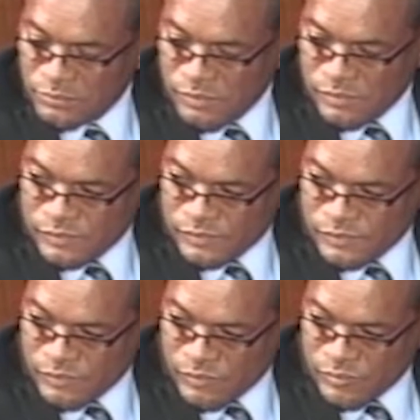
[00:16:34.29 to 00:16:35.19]
and having
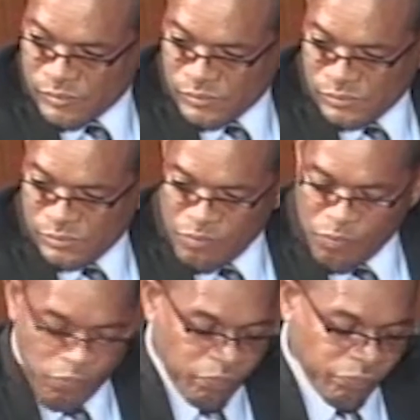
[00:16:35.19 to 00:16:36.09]
heard the case,
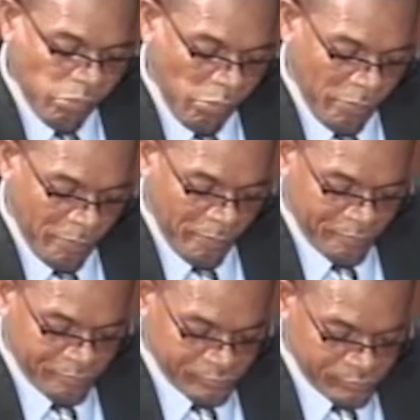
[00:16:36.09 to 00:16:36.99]

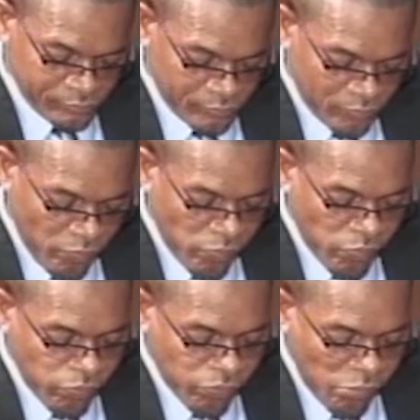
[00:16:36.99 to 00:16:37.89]
he
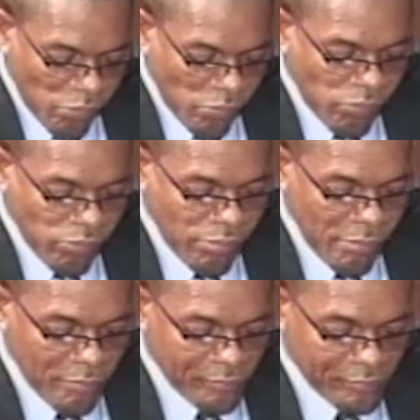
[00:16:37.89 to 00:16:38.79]
retires to
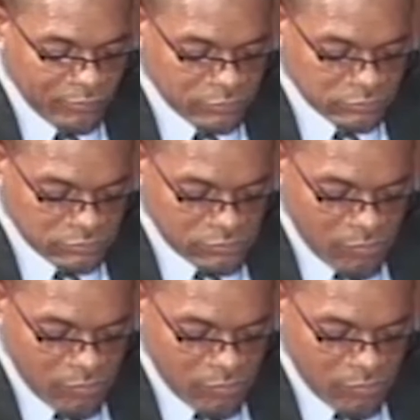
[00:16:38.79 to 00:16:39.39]
deliver judgment.